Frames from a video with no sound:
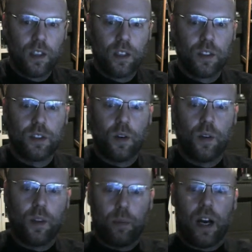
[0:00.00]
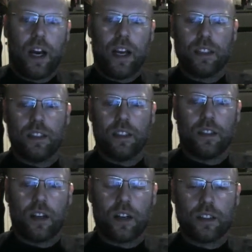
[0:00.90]
So the bias and the
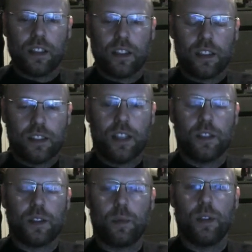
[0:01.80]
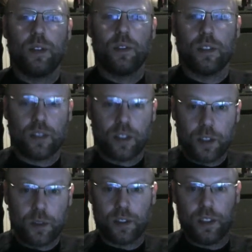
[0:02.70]
darks that the sensor produces are
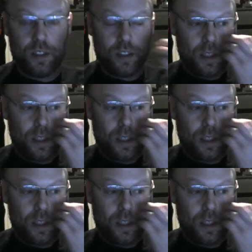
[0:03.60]
useless.